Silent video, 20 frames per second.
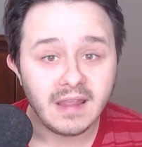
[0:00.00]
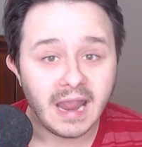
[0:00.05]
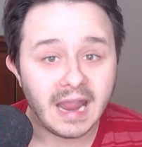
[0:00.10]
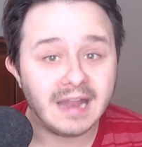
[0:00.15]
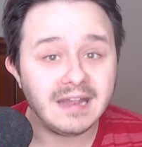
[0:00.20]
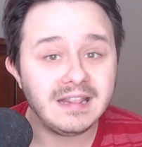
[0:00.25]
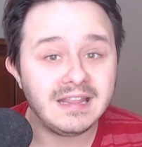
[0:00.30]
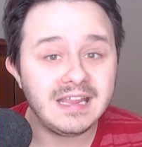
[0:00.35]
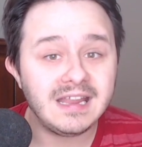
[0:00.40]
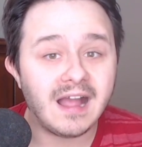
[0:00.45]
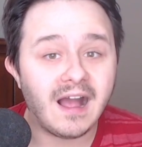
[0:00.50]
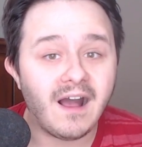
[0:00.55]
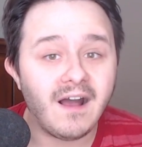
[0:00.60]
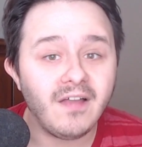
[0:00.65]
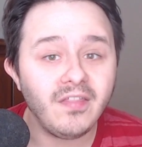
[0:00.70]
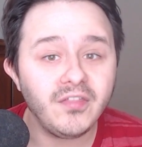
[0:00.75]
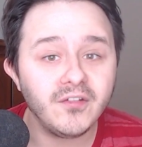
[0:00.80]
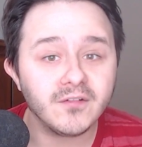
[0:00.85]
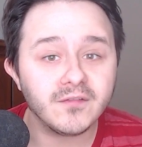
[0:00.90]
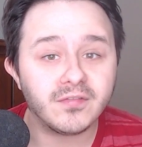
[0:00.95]
And the
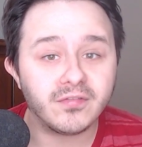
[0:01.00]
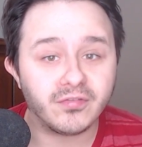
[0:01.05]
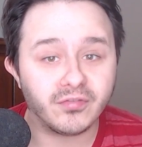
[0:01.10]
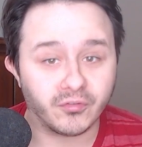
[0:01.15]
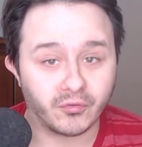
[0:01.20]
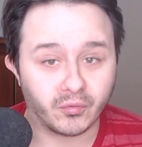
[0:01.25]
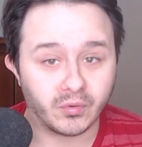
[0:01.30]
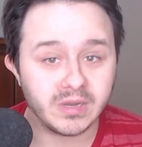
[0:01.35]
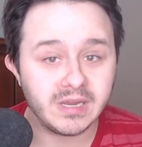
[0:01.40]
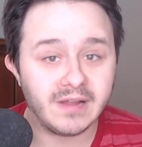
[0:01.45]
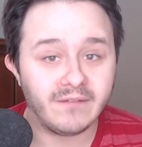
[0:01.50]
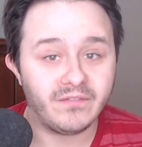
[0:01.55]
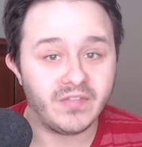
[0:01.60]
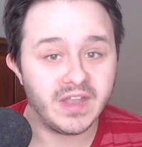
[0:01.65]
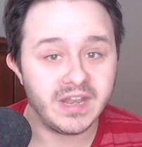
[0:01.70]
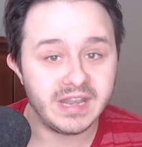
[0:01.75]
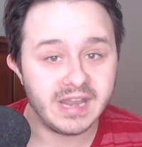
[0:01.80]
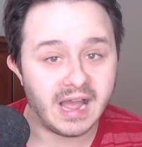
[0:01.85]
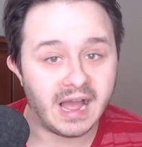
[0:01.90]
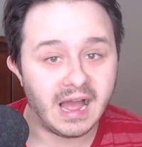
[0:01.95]
other three of
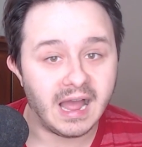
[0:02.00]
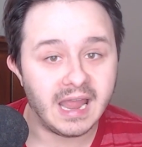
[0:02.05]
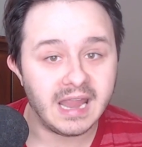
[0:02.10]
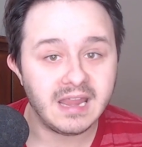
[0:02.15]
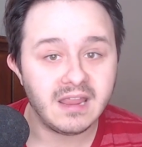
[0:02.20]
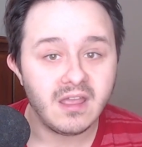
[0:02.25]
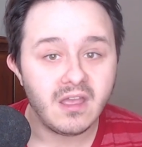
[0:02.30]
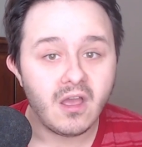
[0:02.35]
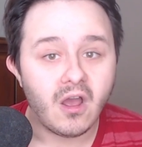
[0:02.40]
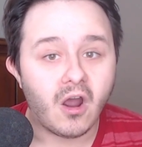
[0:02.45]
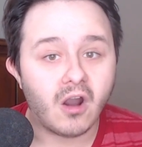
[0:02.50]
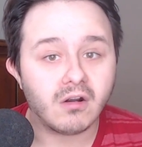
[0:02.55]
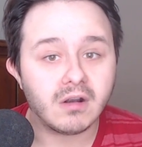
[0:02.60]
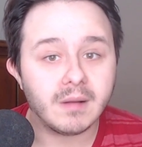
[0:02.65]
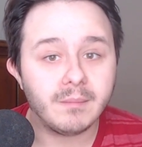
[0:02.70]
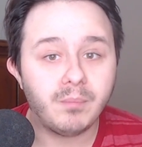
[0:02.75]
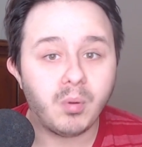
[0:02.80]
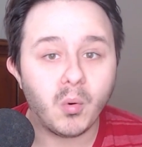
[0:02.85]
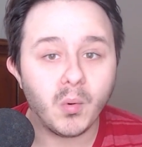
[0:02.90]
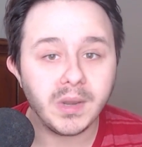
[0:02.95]
the nine are
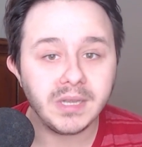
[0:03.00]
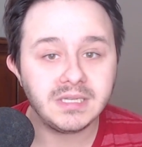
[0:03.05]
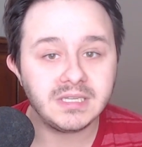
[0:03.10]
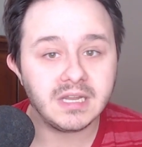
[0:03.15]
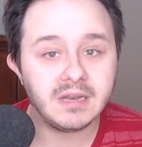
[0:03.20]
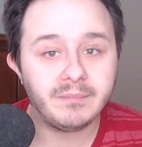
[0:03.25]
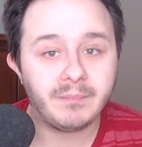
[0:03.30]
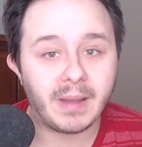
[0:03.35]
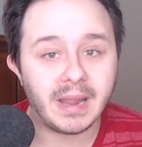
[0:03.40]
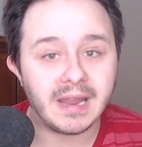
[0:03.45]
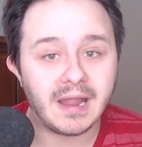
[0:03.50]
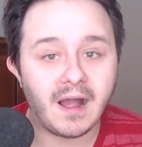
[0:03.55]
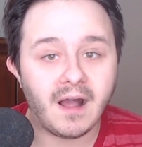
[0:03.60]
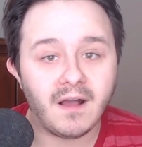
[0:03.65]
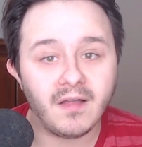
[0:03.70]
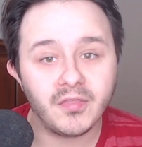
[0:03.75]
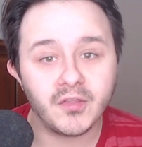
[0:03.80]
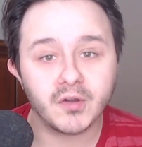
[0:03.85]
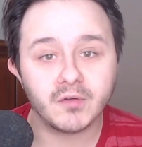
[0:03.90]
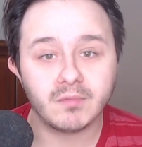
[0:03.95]
appointed by
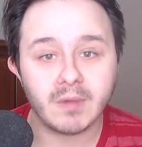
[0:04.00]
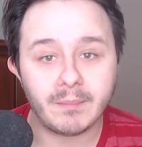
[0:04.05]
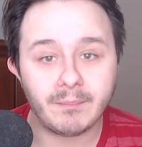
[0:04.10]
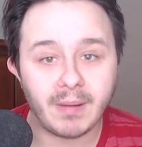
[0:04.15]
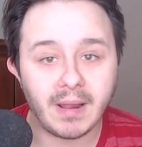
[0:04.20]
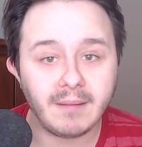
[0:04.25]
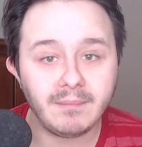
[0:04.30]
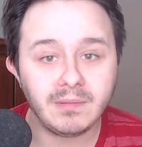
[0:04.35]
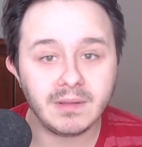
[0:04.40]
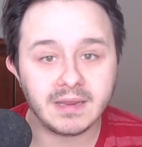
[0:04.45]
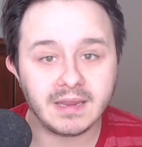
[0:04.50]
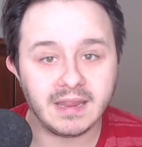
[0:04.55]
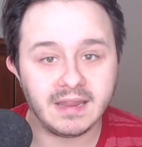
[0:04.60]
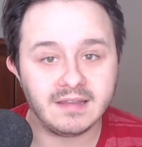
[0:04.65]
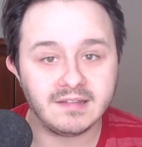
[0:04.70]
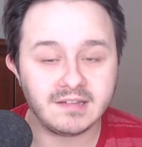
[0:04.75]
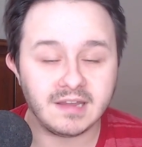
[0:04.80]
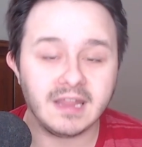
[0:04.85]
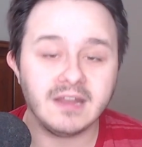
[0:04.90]
other Republicans,